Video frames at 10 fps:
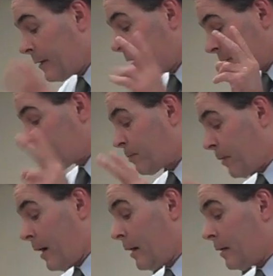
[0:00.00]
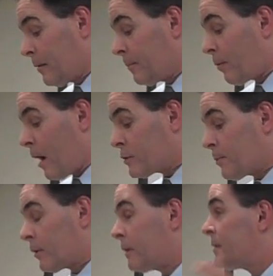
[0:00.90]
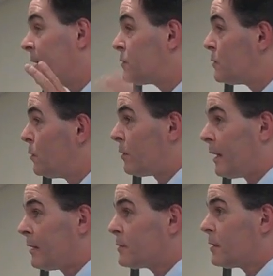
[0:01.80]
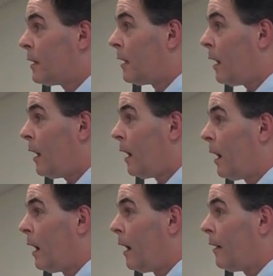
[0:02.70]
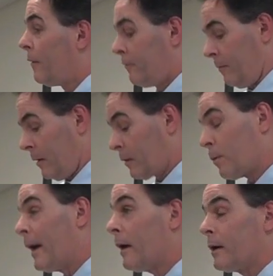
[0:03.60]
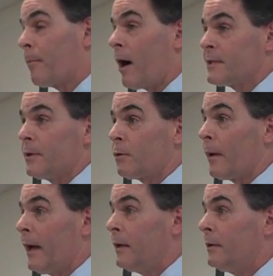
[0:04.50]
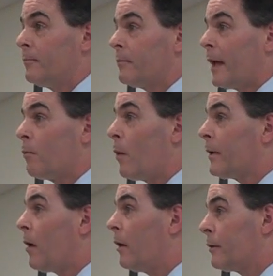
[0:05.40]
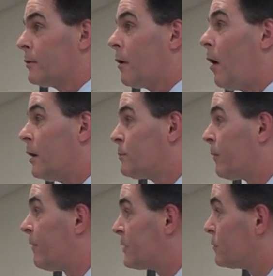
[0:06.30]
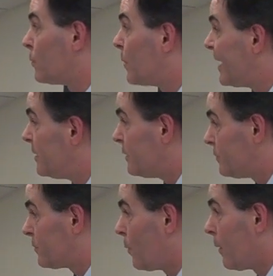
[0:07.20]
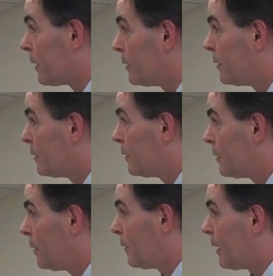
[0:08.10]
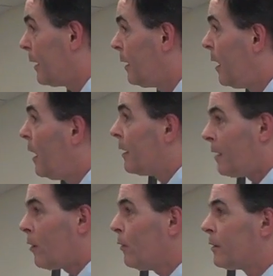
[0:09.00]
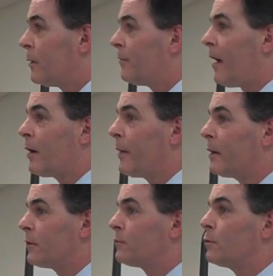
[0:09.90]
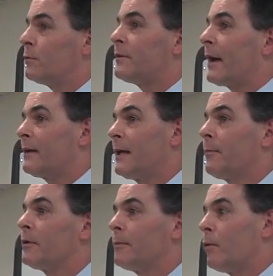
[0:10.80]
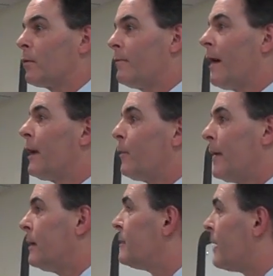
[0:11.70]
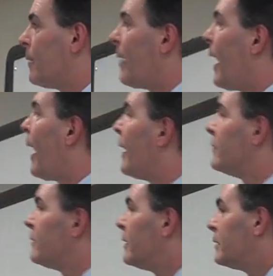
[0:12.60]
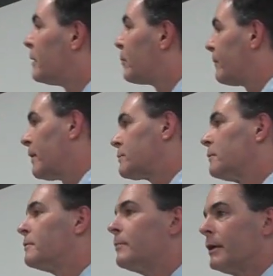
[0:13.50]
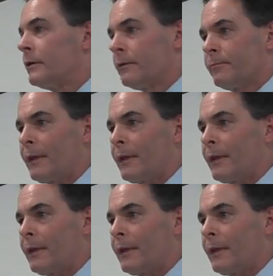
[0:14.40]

This progress report contains two things, a grade, an approximate grade, and what we call here at the college a professional readiness score. Okay? Not only are we evaluating our students academically, but we're evaluating them as in their professional demeanor.